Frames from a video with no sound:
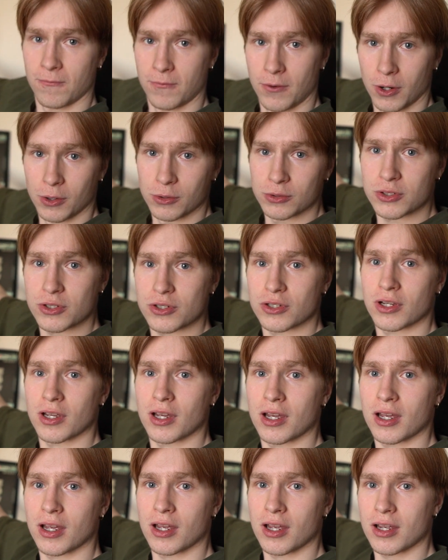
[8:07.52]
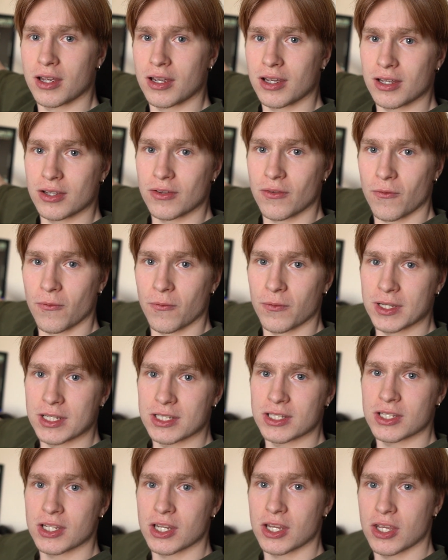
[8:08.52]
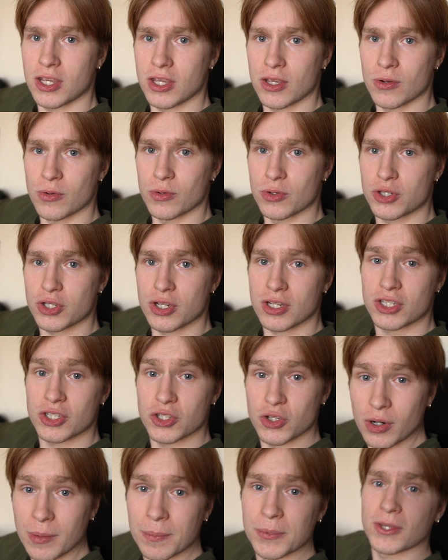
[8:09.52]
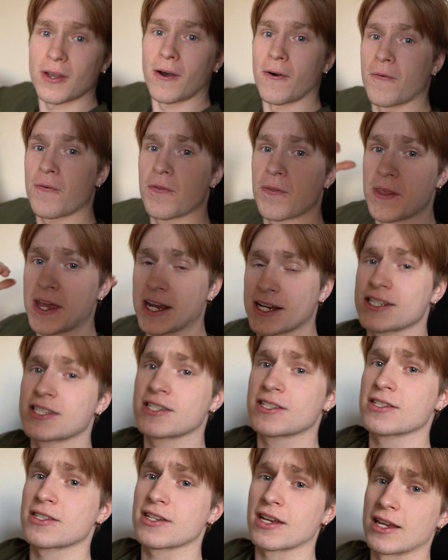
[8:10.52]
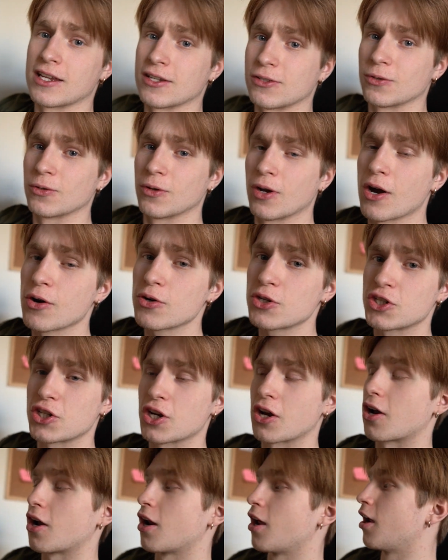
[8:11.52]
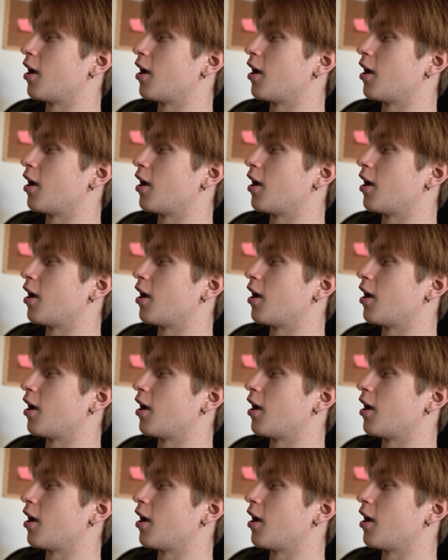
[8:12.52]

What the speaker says: wrote this huge script of texts into Notion